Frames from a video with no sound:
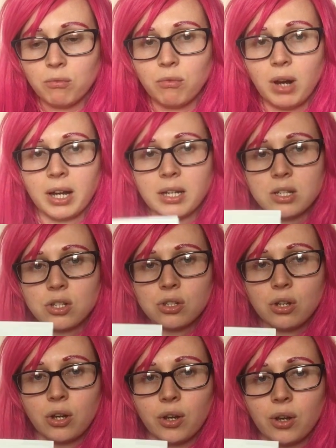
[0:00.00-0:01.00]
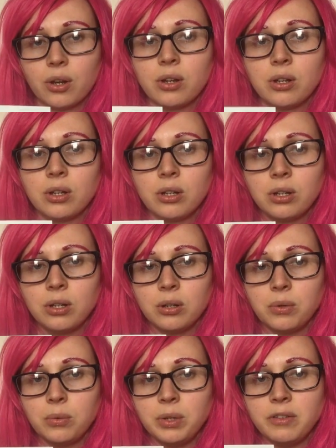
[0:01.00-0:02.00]
Right, so
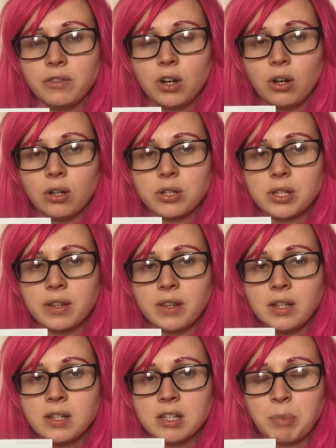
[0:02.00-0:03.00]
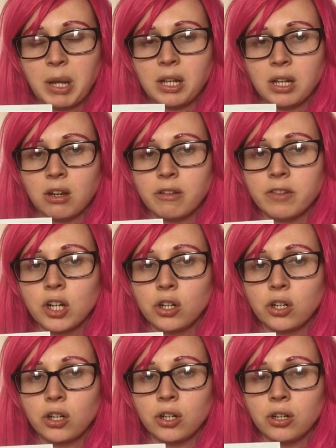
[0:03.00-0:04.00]
we've got this spelling of
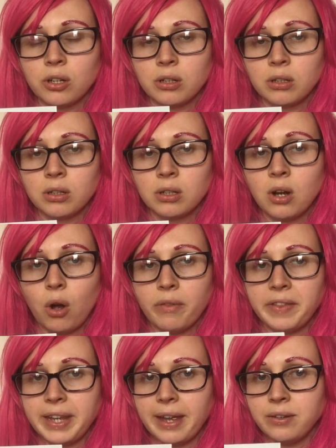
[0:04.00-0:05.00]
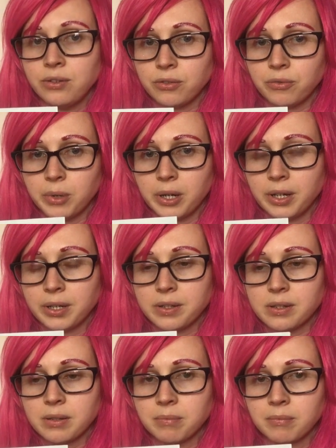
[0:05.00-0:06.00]
k on the end of
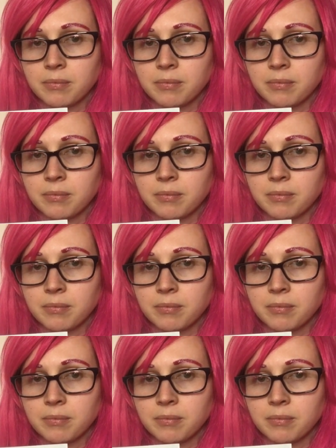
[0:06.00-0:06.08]
words.